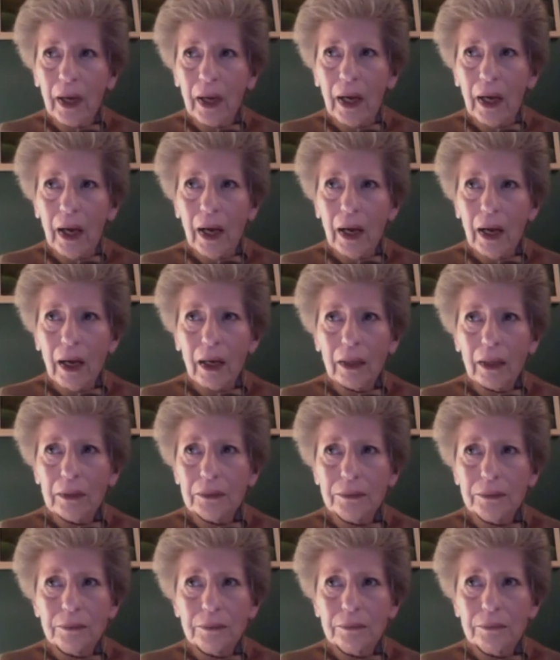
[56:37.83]

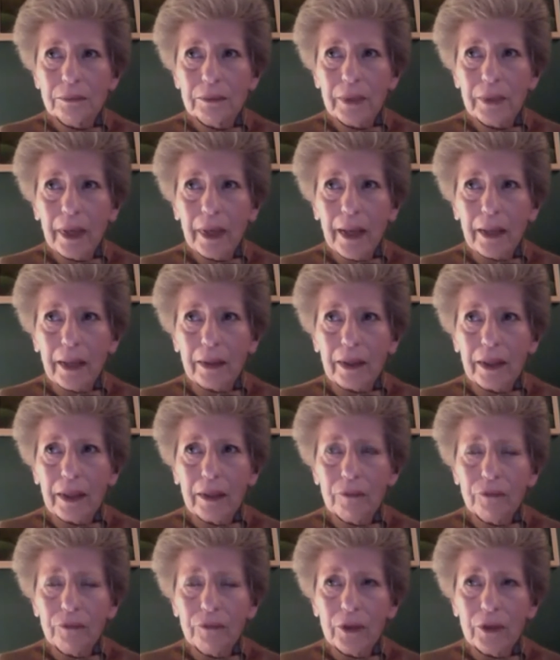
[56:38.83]
And
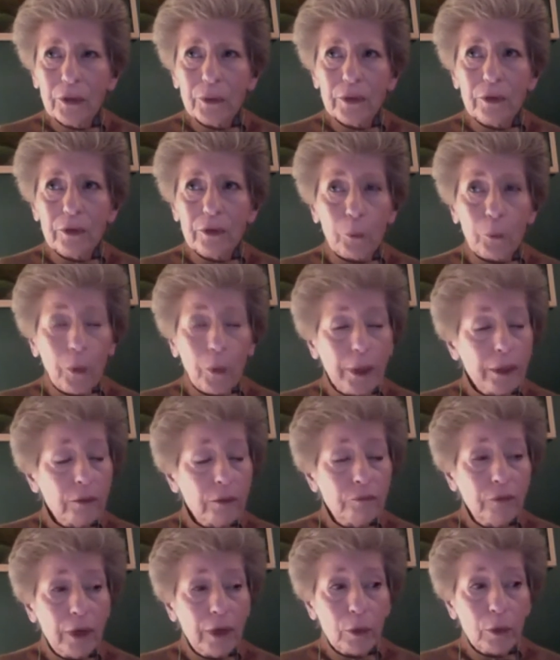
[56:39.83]
if they're in the right
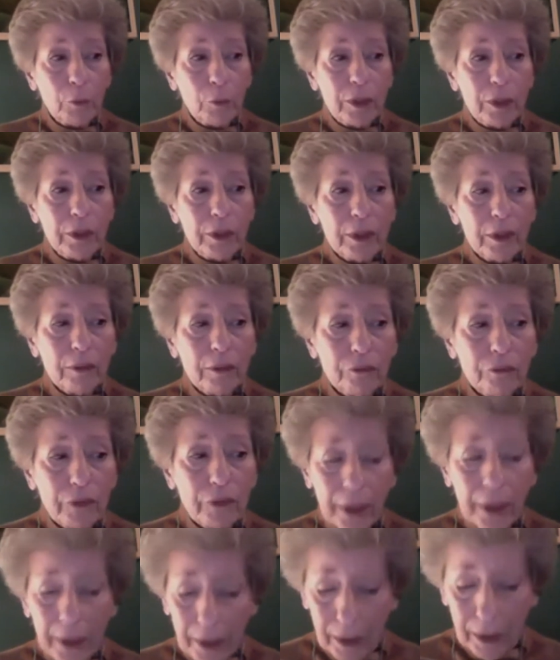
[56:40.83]
environment, if
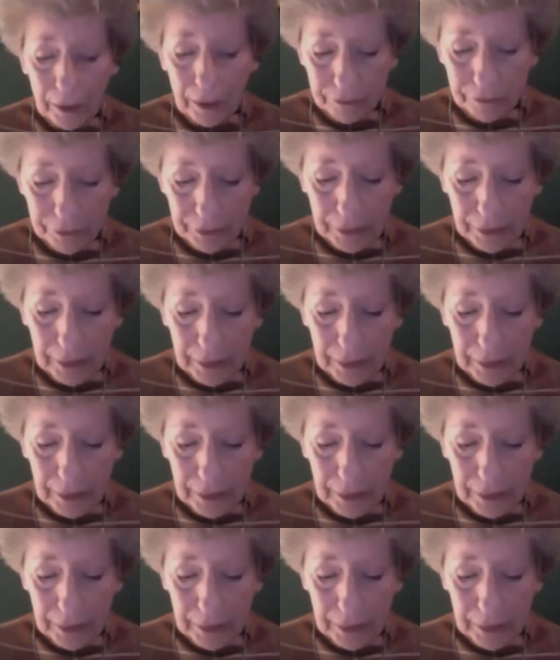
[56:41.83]
they have